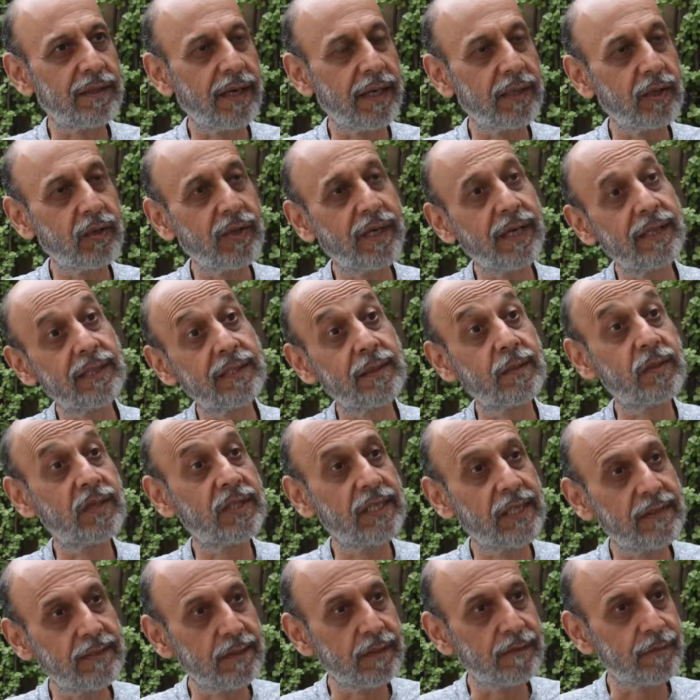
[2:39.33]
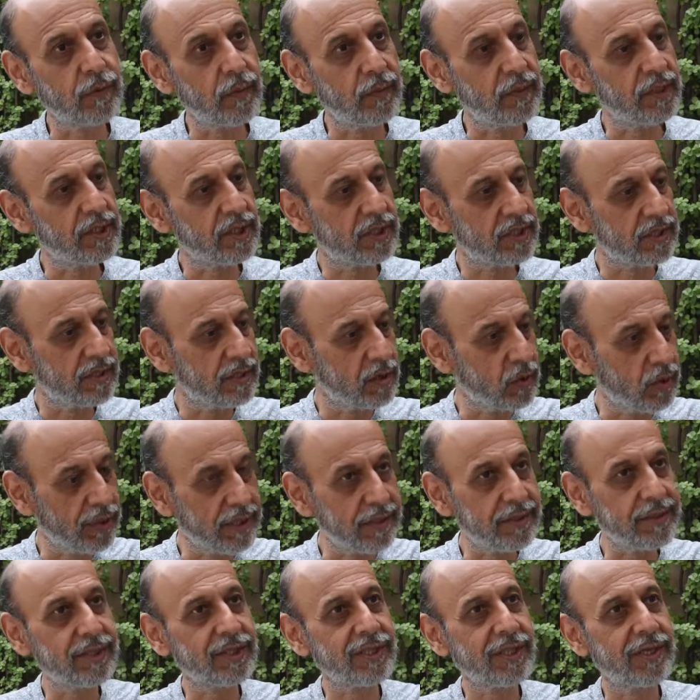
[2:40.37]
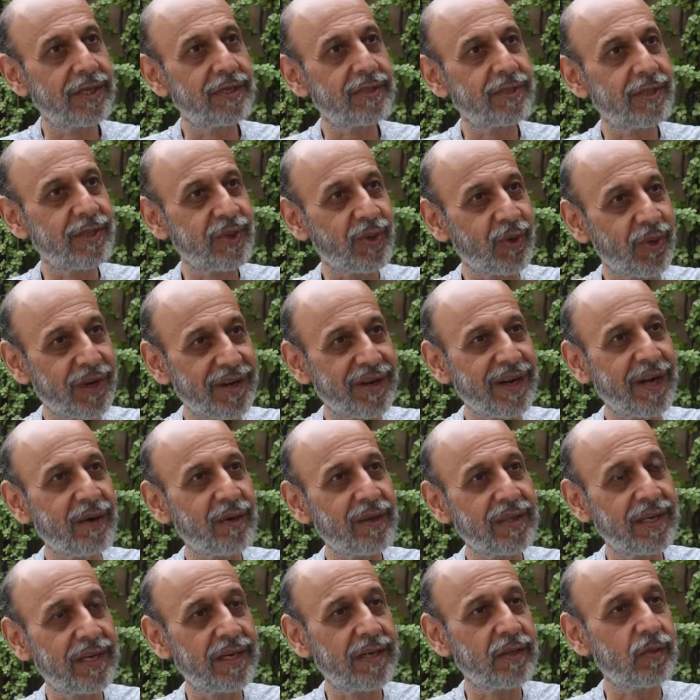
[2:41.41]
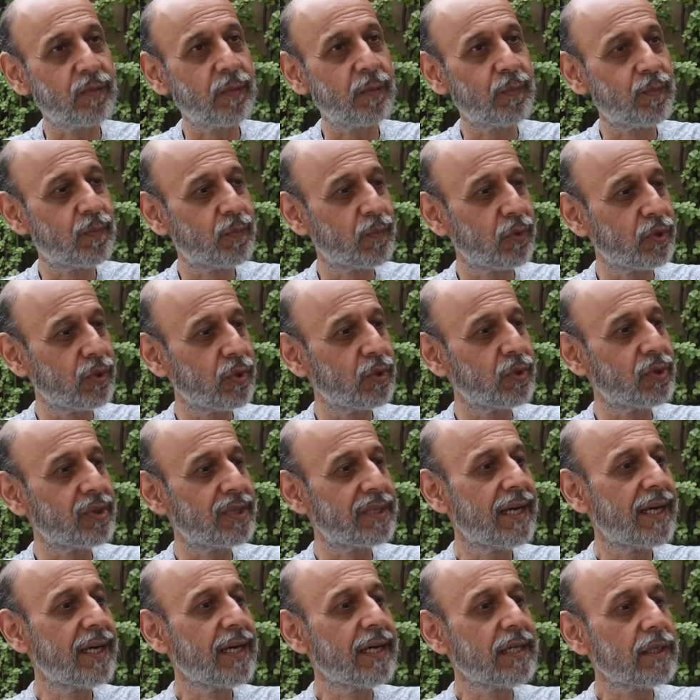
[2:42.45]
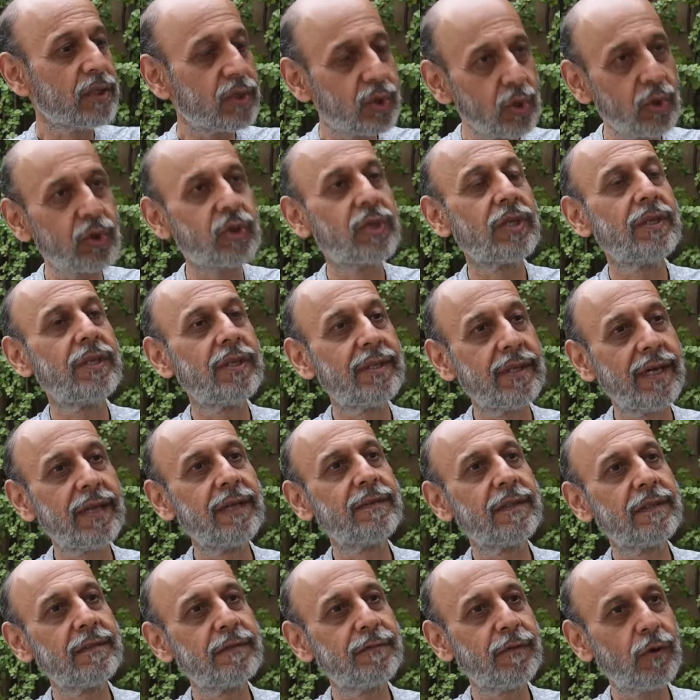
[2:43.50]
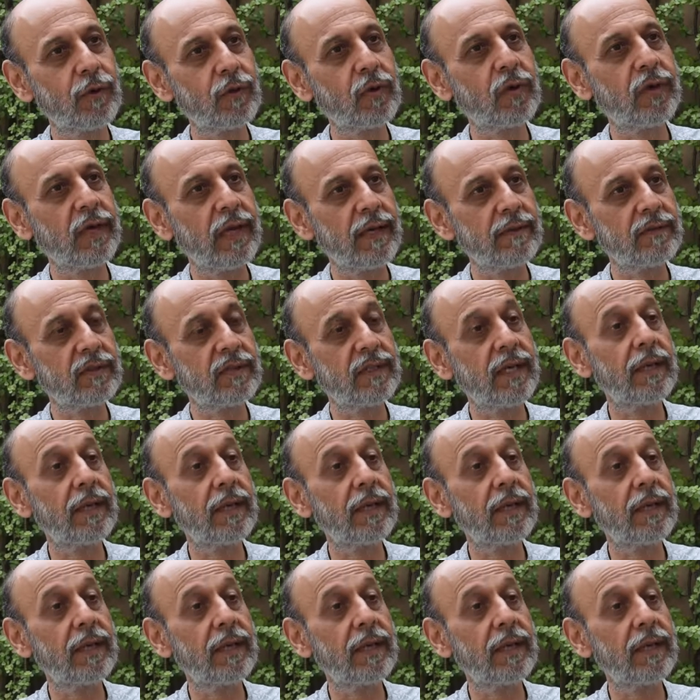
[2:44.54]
trying to get themselves information, doing research and going out there to produce socially relevant photographs.